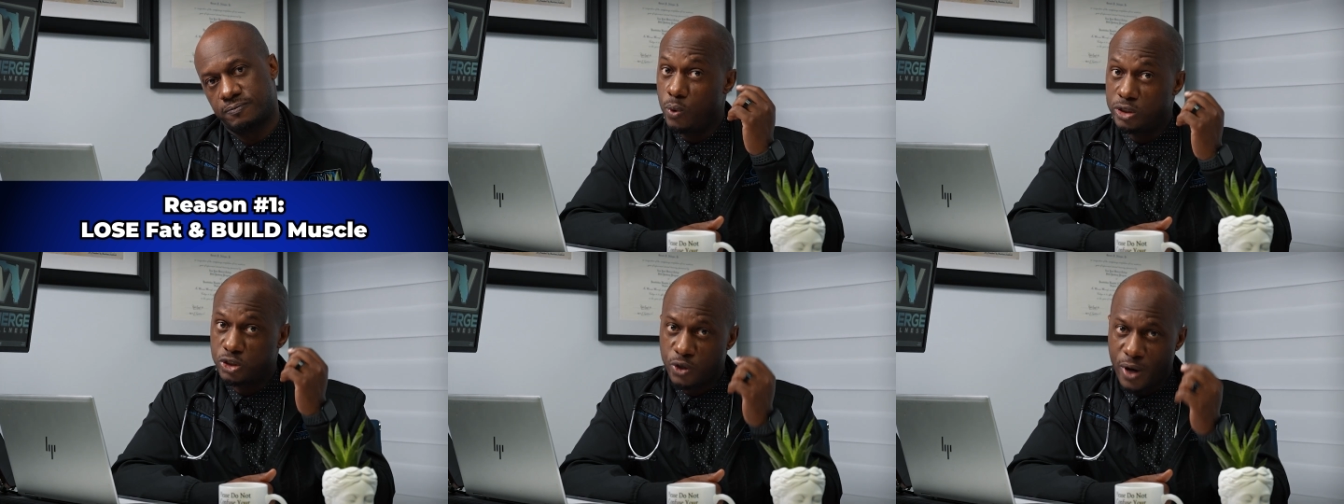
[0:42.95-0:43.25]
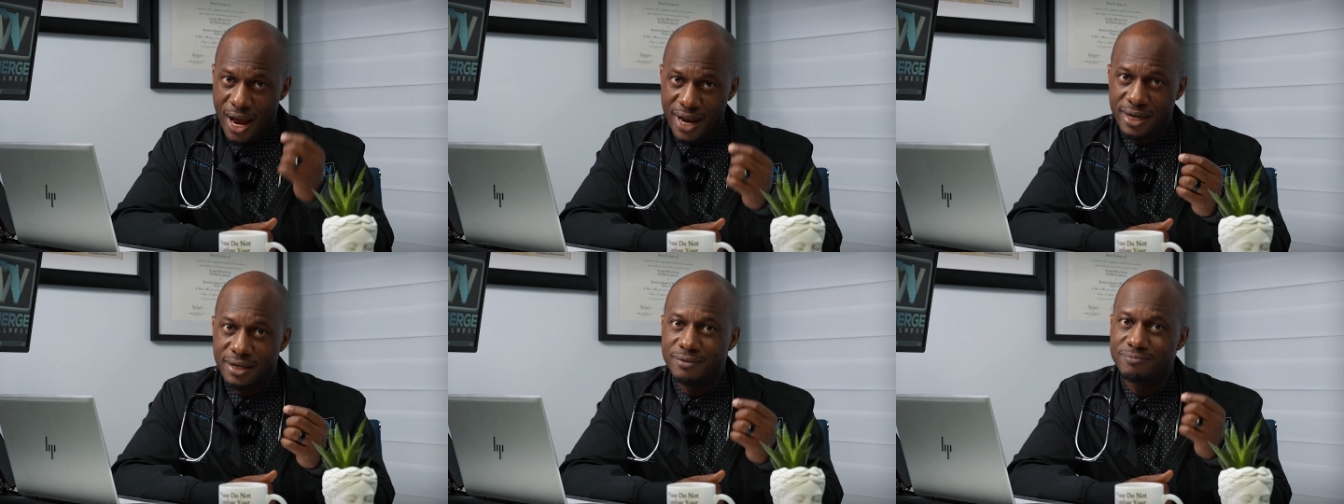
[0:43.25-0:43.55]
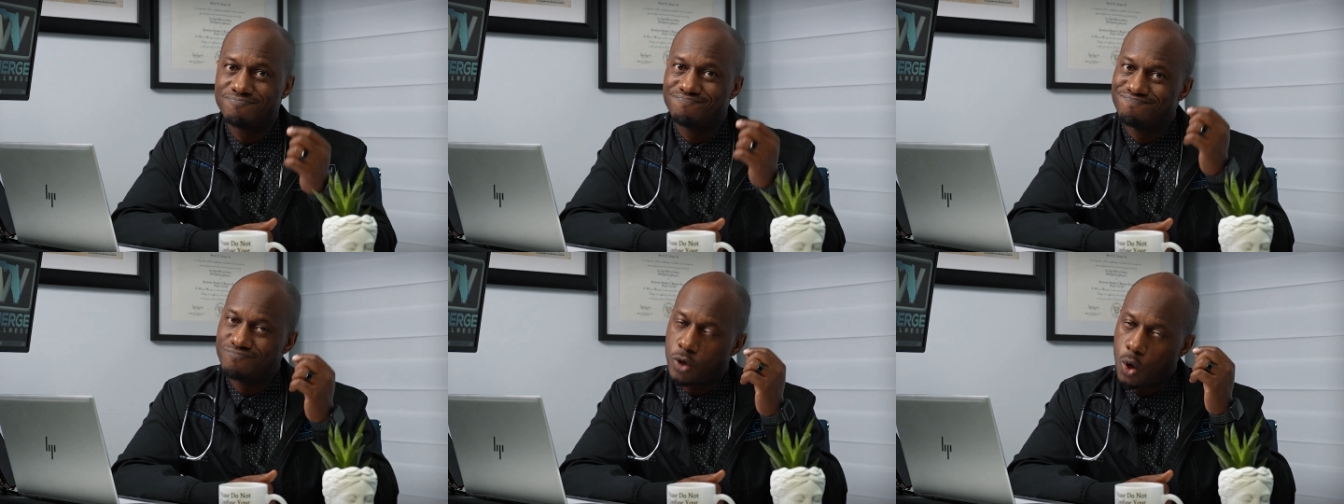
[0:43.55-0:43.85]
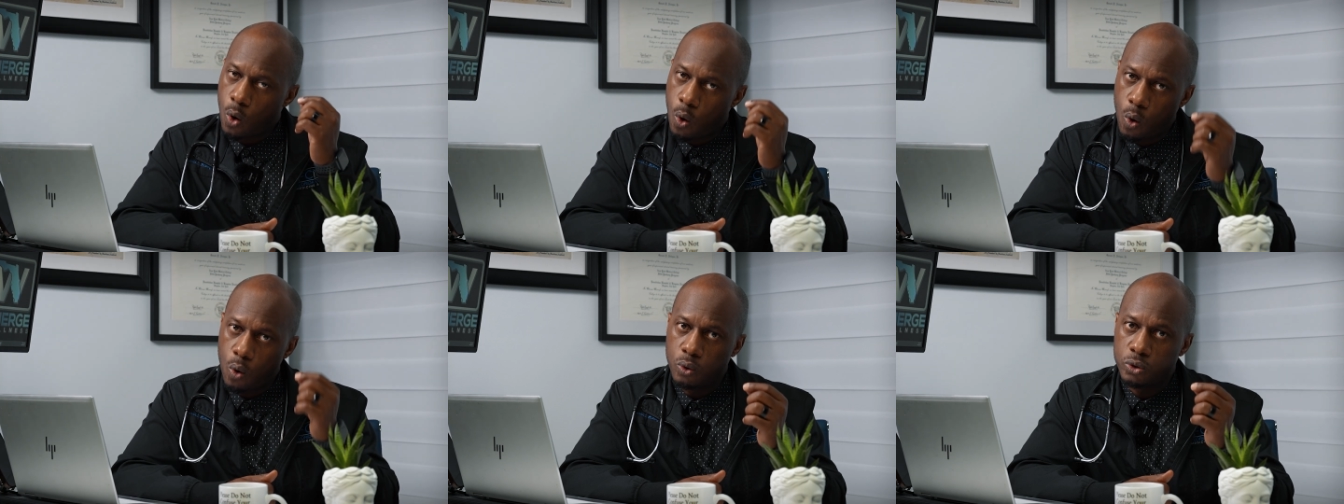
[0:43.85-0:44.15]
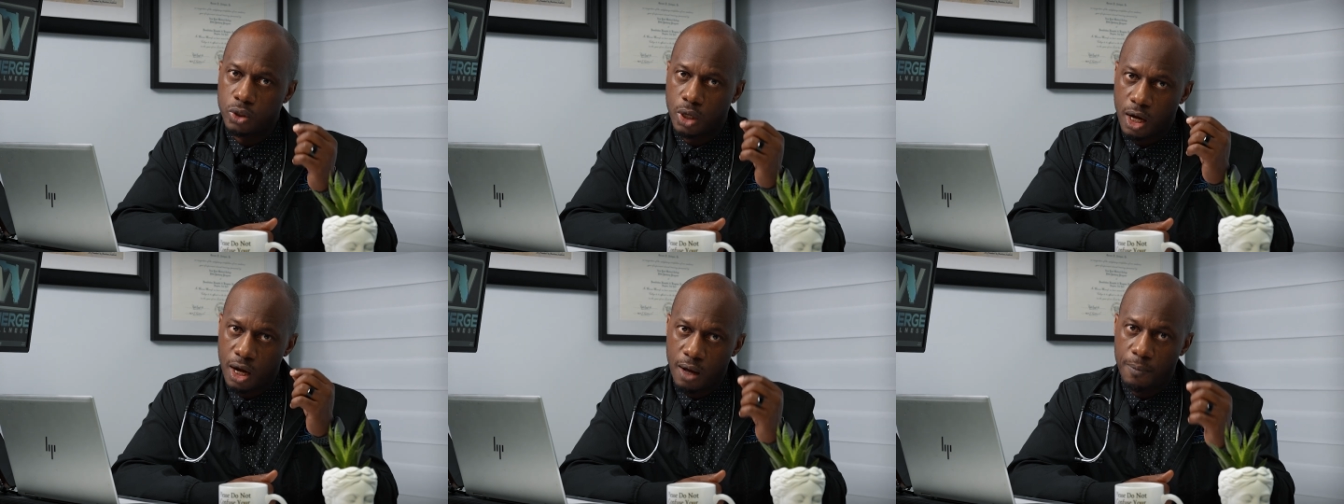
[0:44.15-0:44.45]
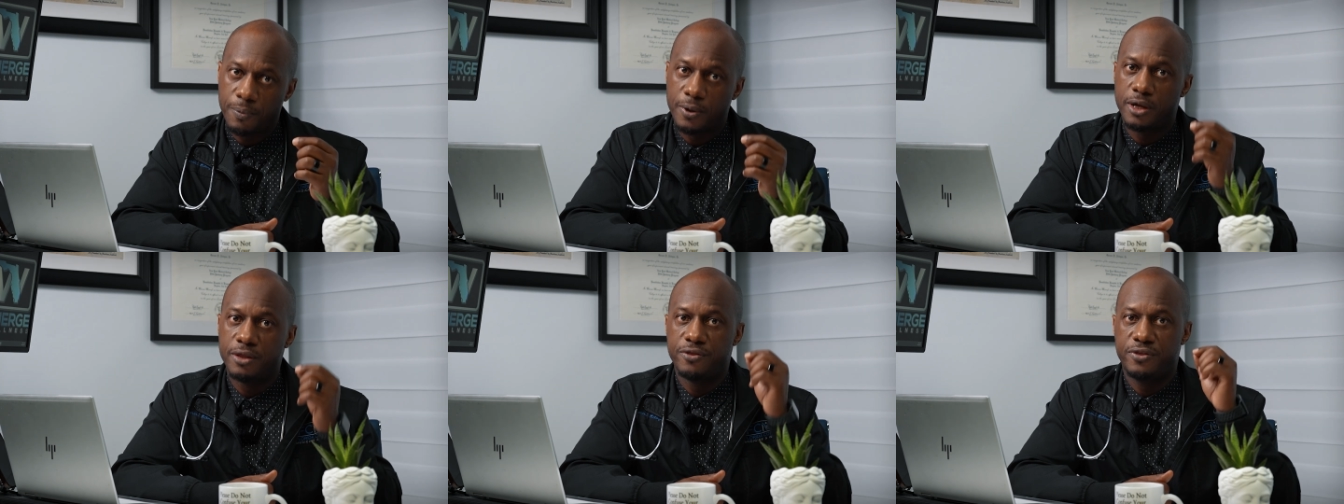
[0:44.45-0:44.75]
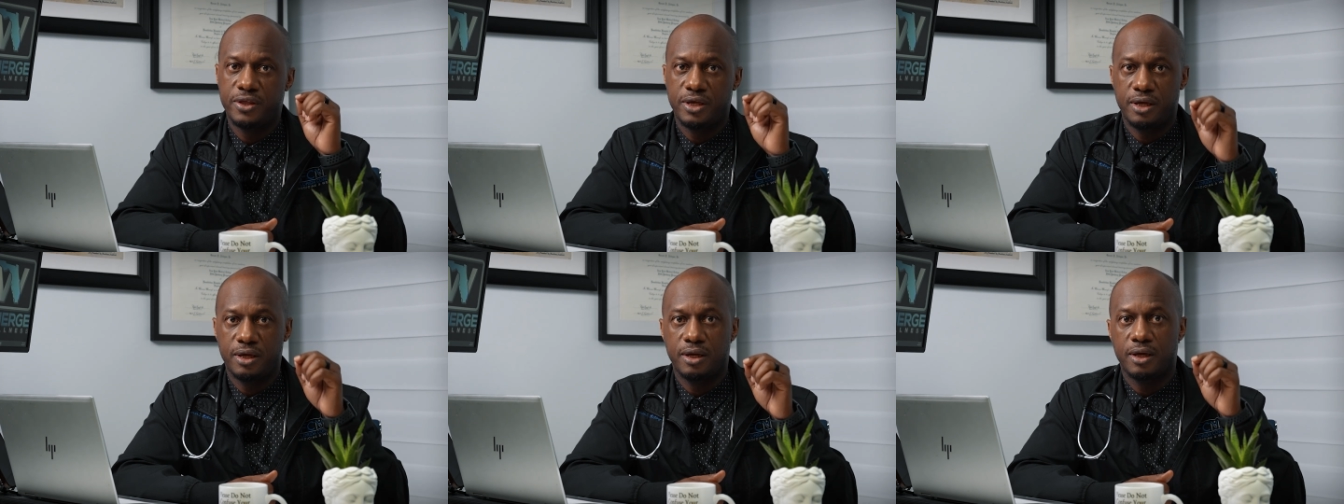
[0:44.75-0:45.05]
We try to hold up
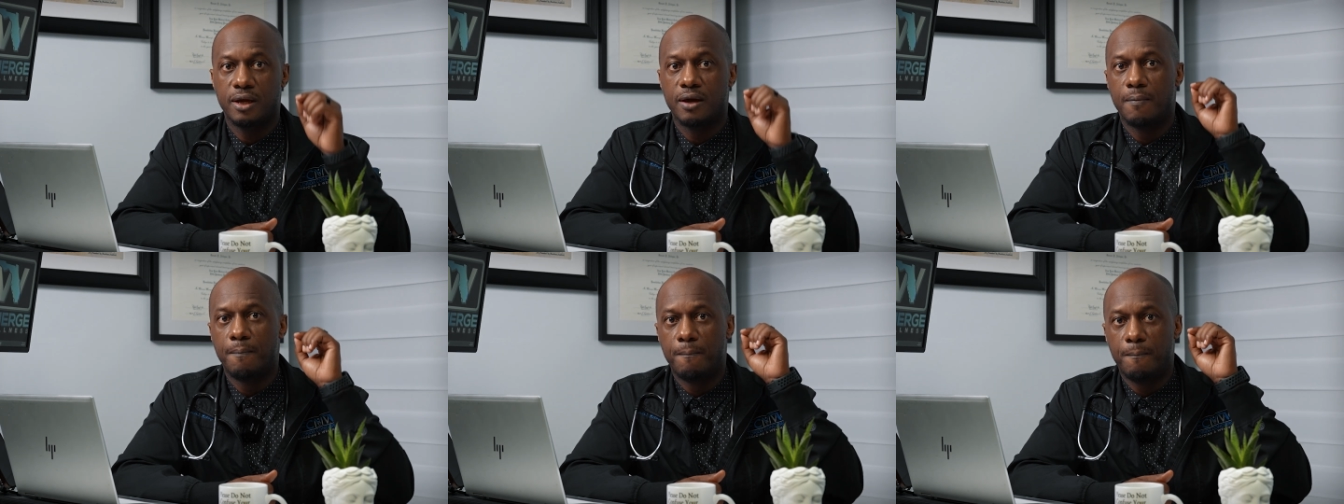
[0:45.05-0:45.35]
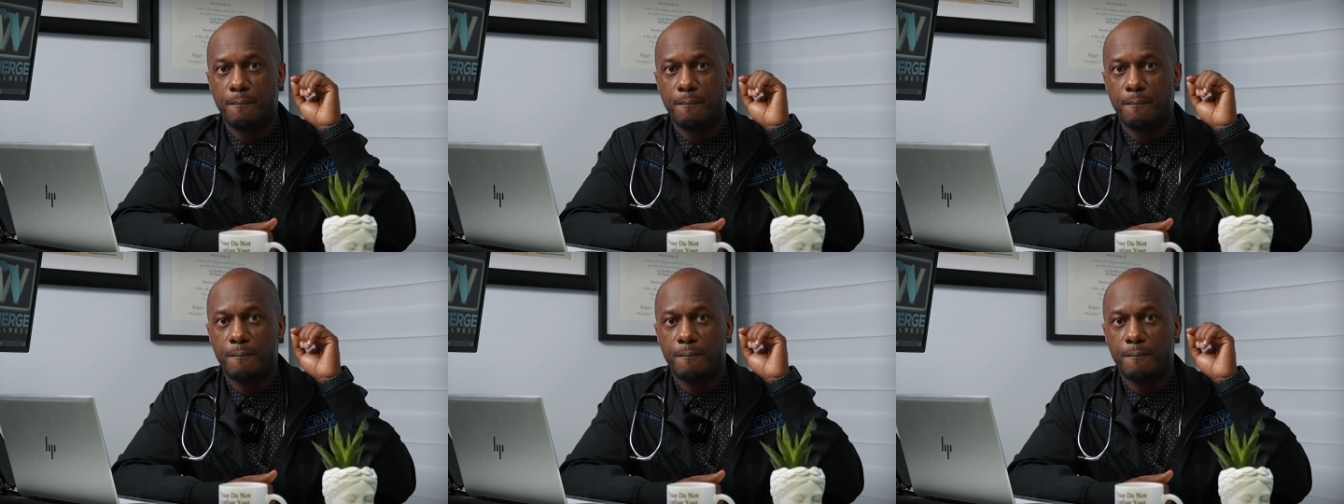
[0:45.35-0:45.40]
the